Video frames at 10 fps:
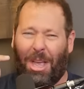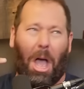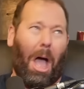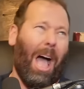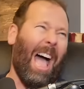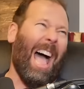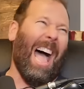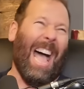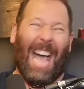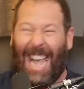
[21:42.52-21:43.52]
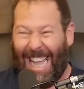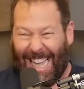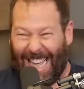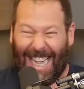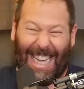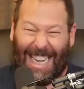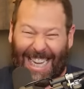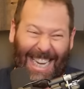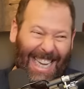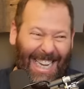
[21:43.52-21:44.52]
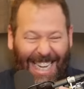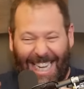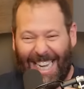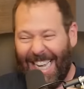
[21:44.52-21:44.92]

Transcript: ah! And then we just put each other's